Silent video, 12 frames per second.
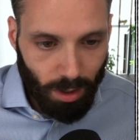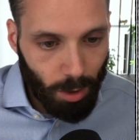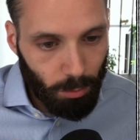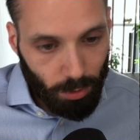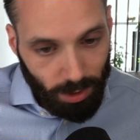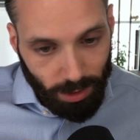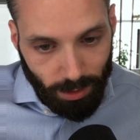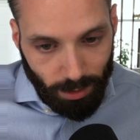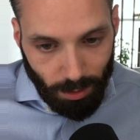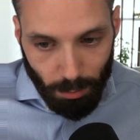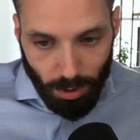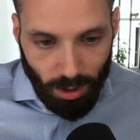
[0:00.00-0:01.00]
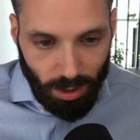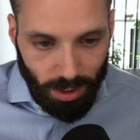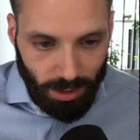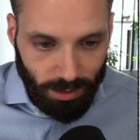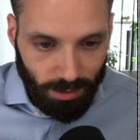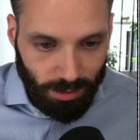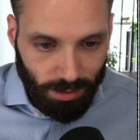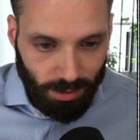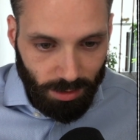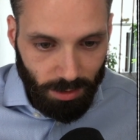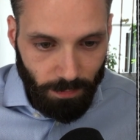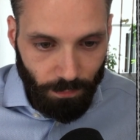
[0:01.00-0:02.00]
political
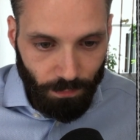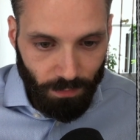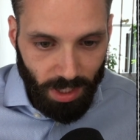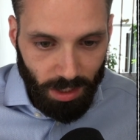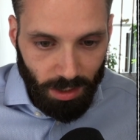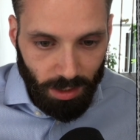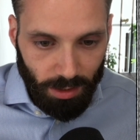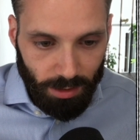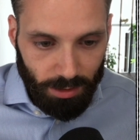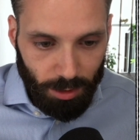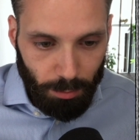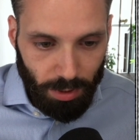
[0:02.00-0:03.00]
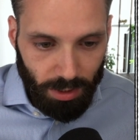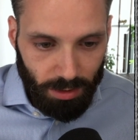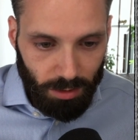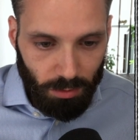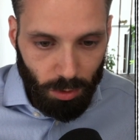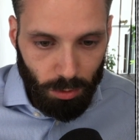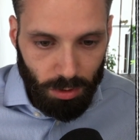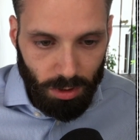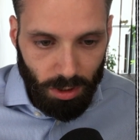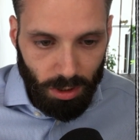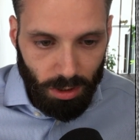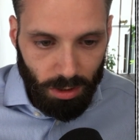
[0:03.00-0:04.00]
parties, independent
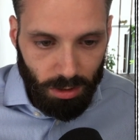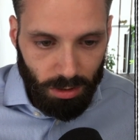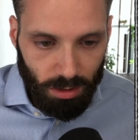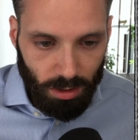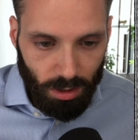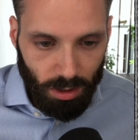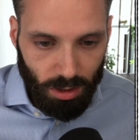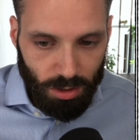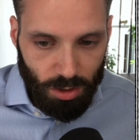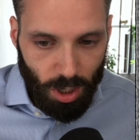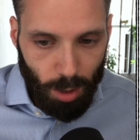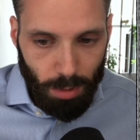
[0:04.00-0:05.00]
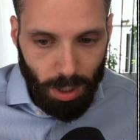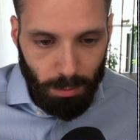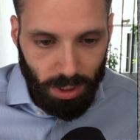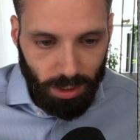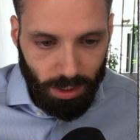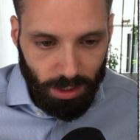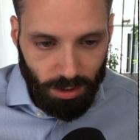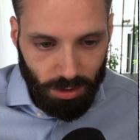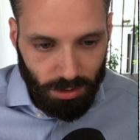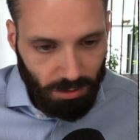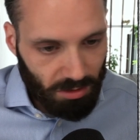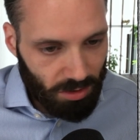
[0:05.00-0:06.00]
voter, job
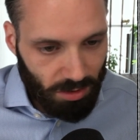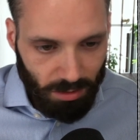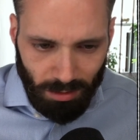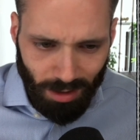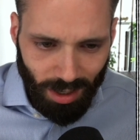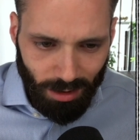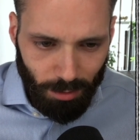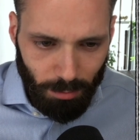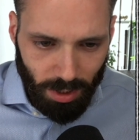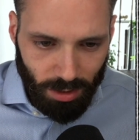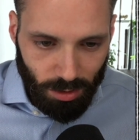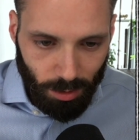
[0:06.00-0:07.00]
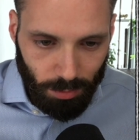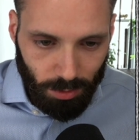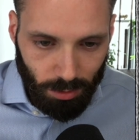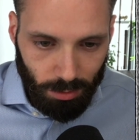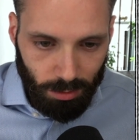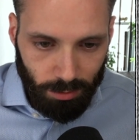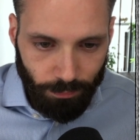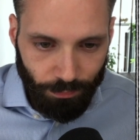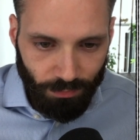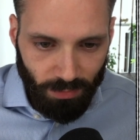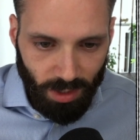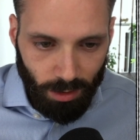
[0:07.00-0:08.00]
applications. I love my job though.
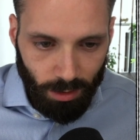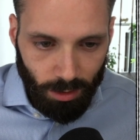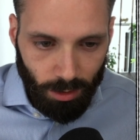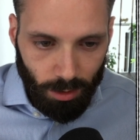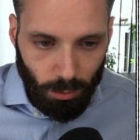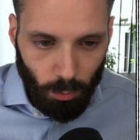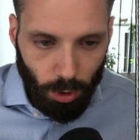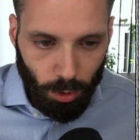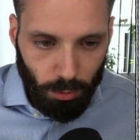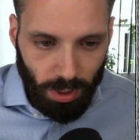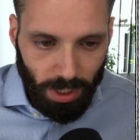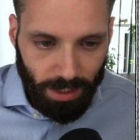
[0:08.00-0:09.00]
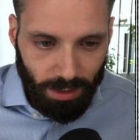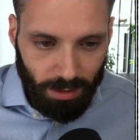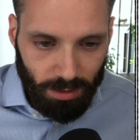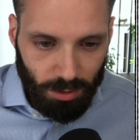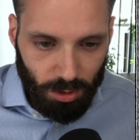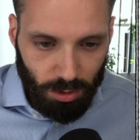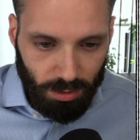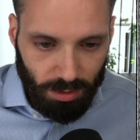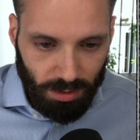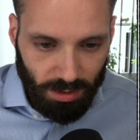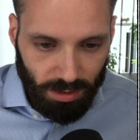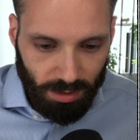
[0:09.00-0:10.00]
Work-related
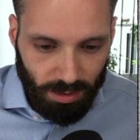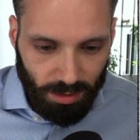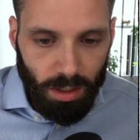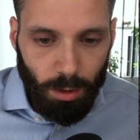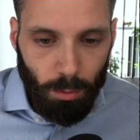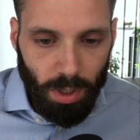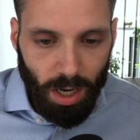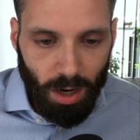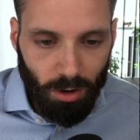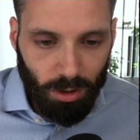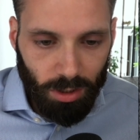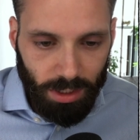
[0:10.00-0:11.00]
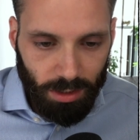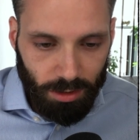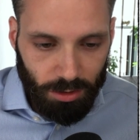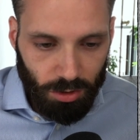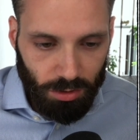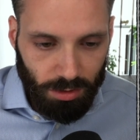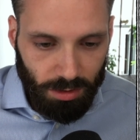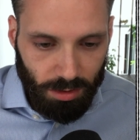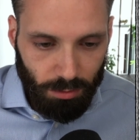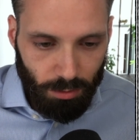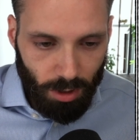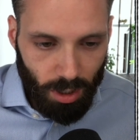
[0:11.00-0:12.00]
insurances. Here we have our legal
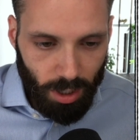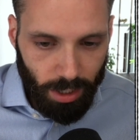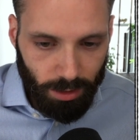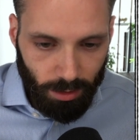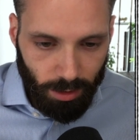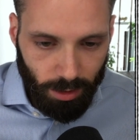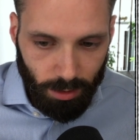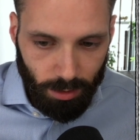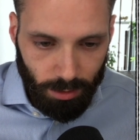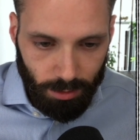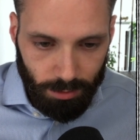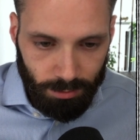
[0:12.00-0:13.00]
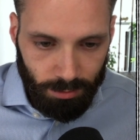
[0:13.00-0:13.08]
insurance. Finally!